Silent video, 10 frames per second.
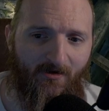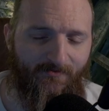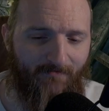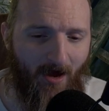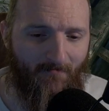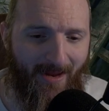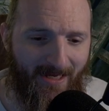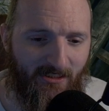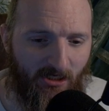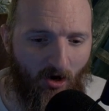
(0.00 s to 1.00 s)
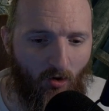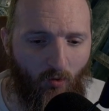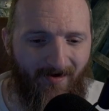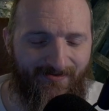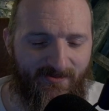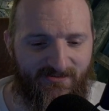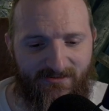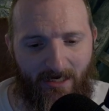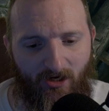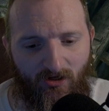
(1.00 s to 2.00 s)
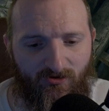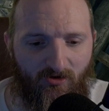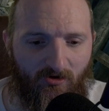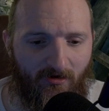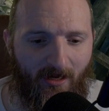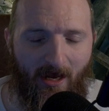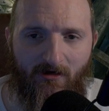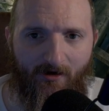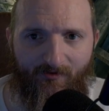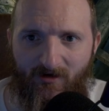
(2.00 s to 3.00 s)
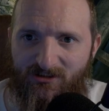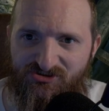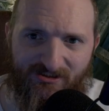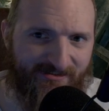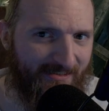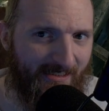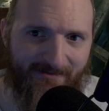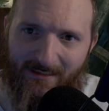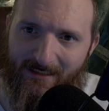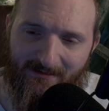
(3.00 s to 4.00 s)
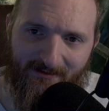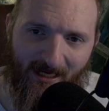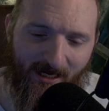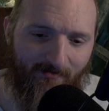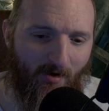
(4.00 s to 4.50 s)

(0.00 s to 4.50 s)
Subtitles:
My main goal with this character, however, is just to get the end game.